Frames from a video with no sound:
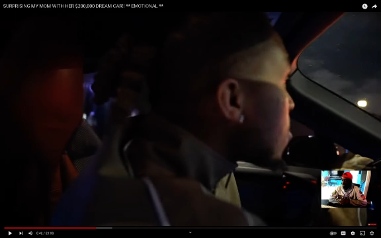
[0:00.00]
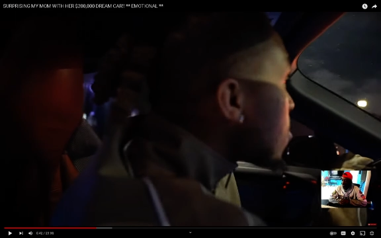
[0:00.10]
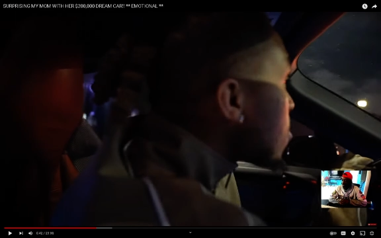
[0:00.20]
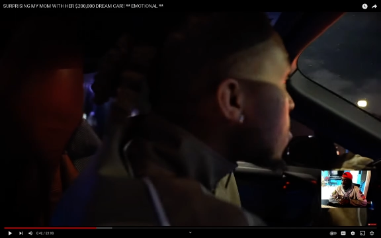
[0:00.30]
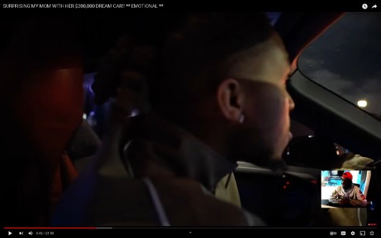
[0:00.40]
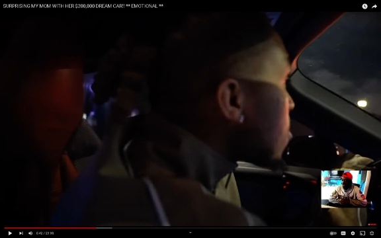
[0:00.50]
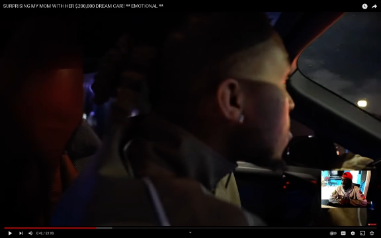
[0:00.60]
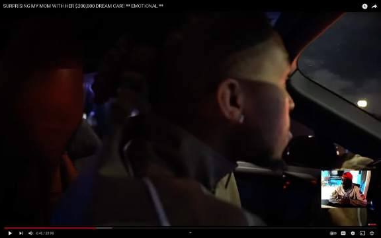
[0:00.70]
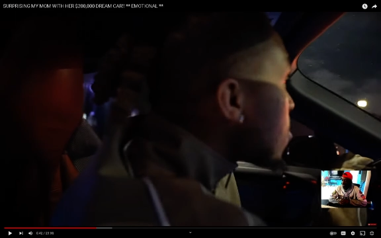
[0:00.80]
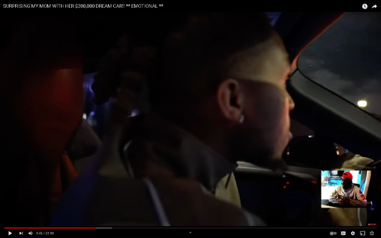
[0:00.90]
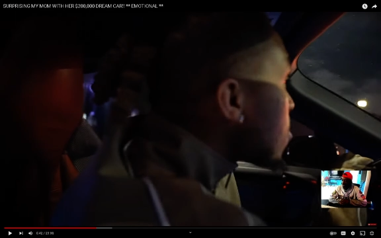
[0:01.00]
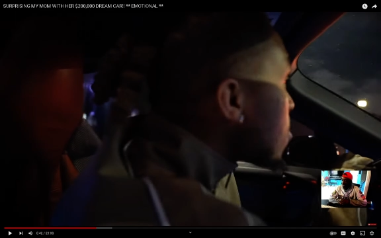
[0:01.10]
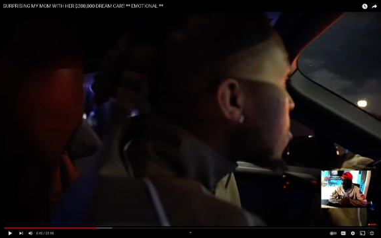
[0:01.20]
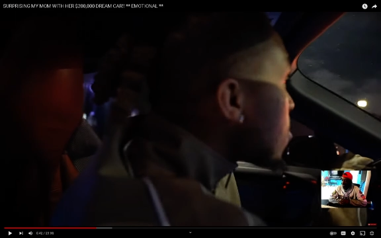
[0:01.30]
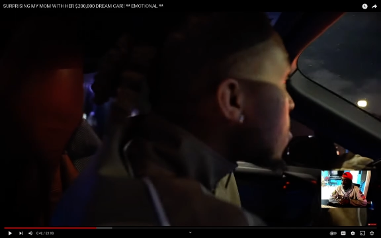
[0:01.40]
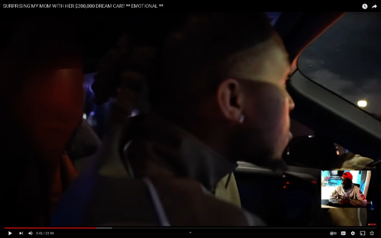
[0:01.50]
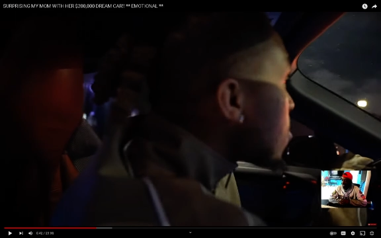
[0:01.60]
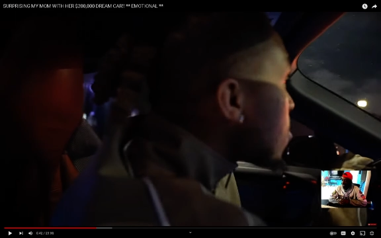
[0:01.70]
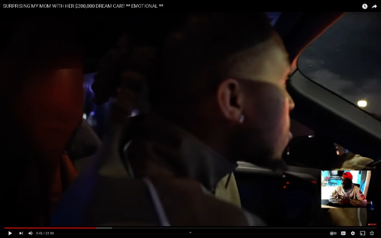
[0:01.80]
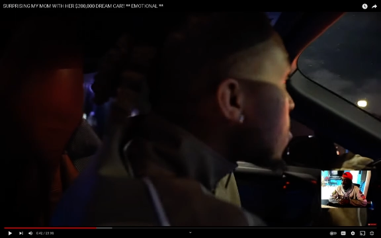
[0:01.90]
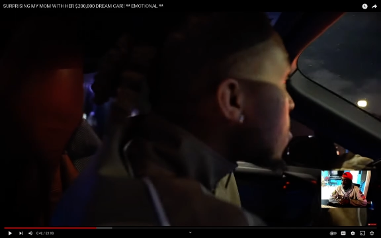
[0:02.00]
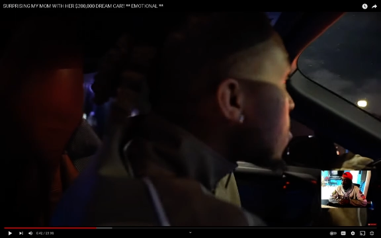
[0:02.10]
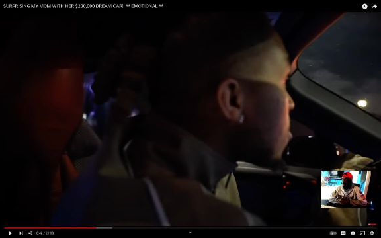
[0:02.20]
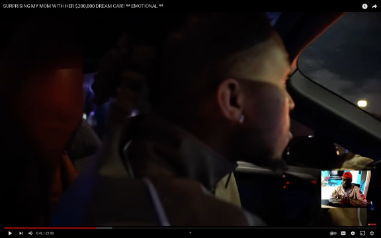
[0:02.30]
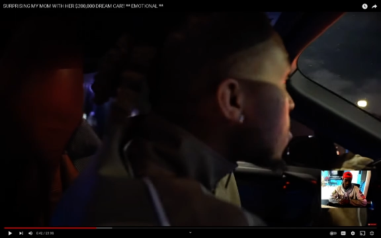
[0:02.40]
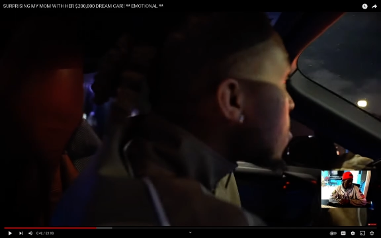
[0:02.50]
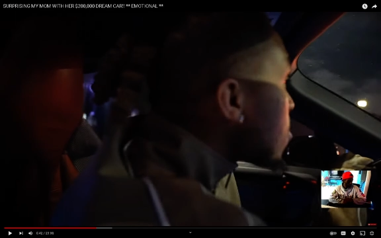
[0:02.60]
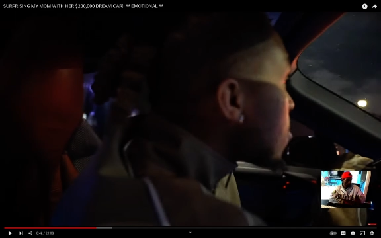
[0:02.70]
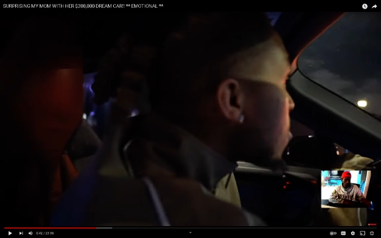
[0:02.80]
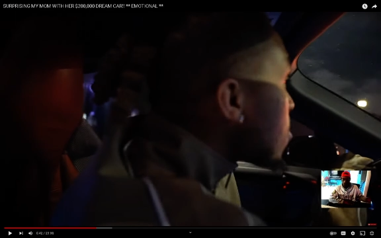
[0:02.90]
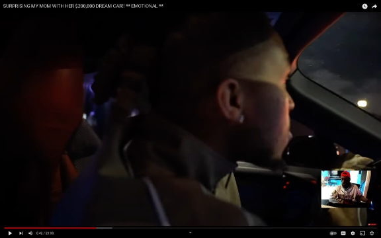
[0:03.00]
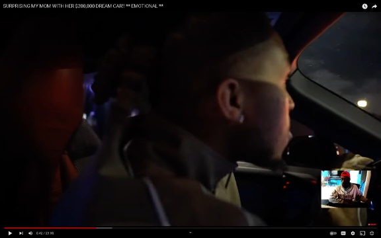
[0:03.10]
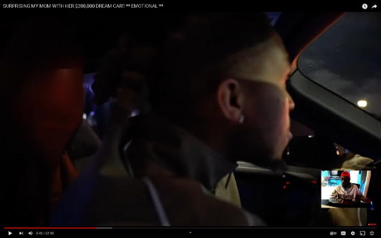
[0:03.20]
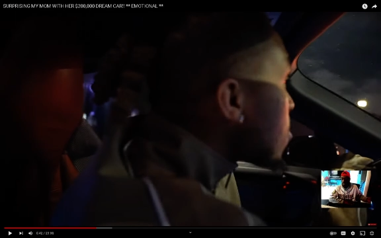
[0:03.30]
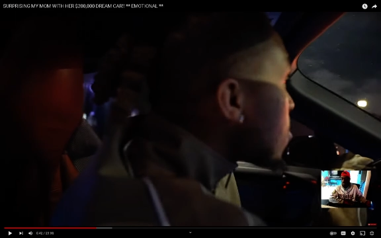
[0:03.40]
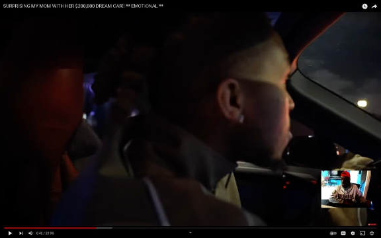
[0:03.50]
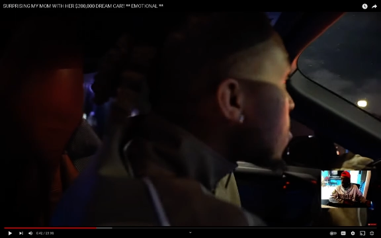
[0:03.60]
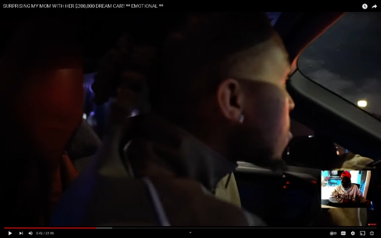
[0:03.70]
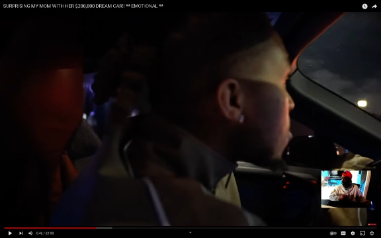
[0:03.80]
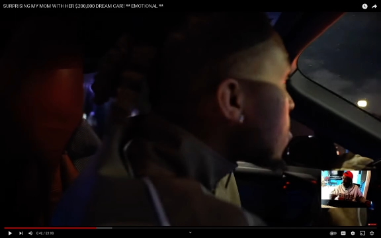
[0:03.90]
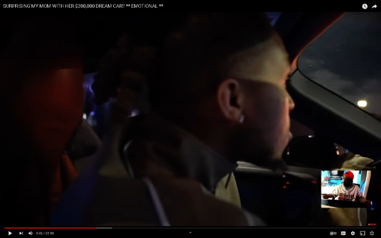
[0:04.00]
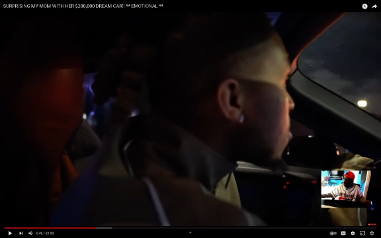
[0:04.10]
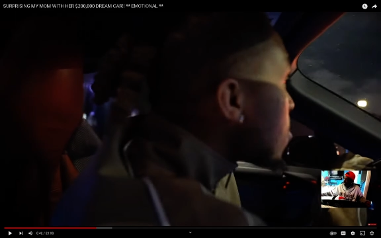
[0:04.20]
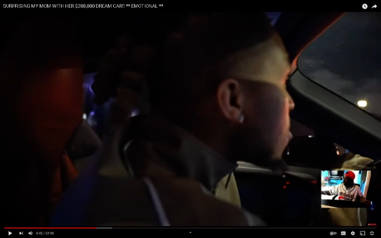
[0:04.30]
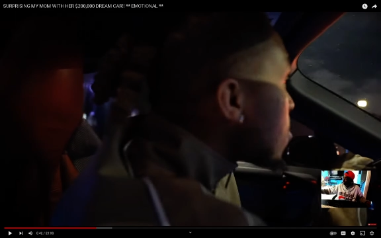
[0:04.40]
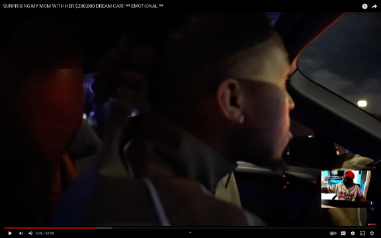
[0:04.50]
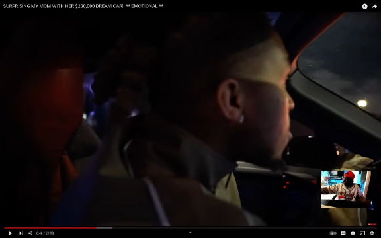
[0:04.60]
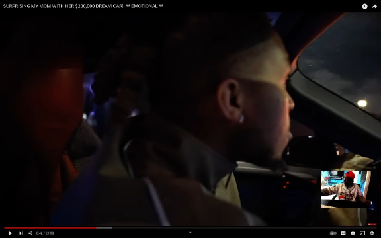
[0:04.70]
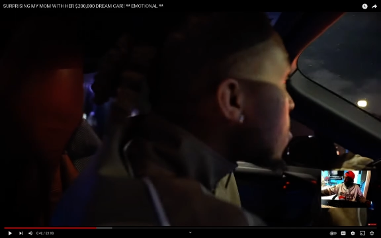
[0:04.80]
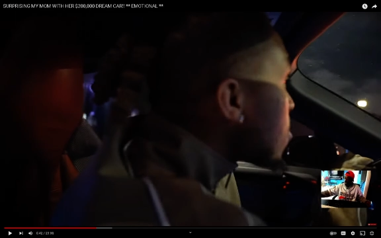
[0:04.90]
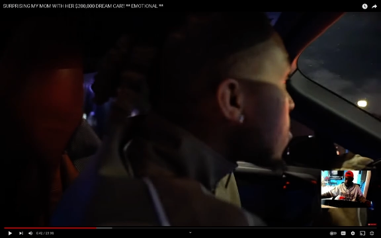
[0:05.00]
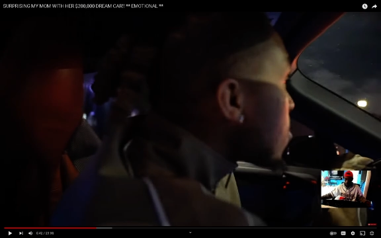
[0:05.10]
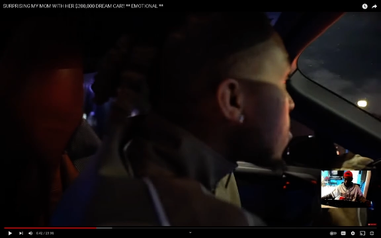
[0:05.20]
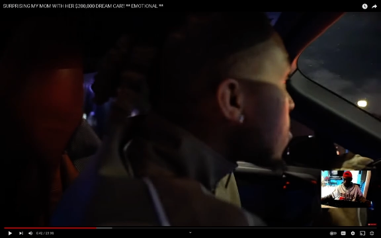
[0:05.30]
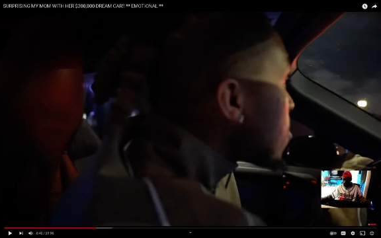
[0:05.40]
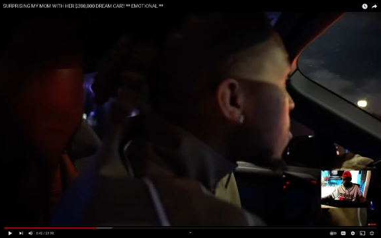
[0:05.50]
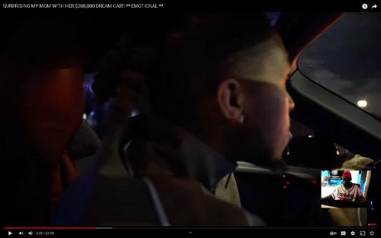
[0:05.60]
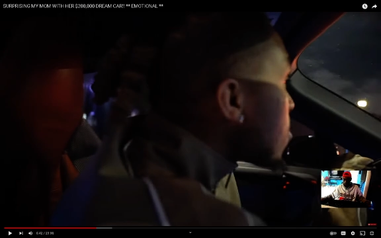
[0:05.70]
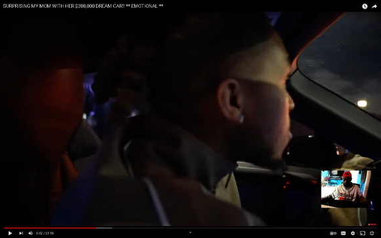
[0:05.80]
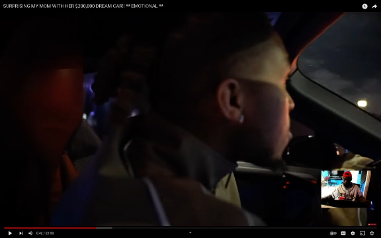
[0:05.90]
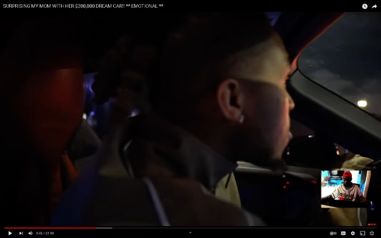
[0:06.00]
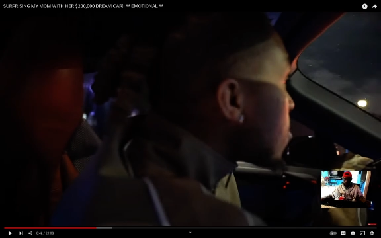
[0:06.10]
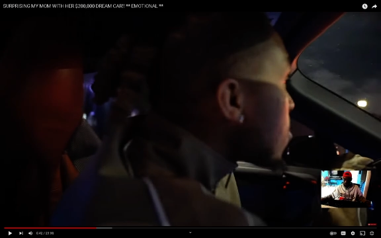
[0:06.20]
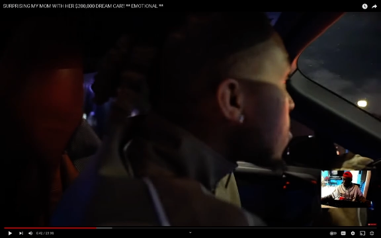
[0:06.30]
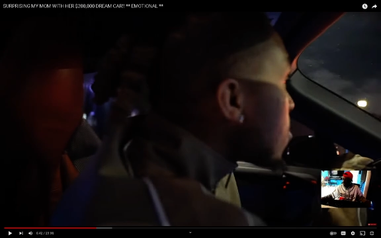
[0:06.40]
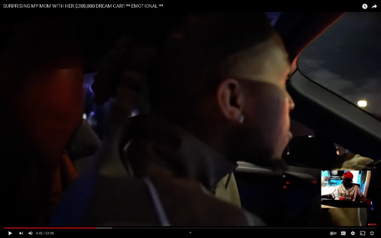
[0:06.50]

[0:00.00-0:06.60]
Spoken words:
Nobody's mouth can be seen.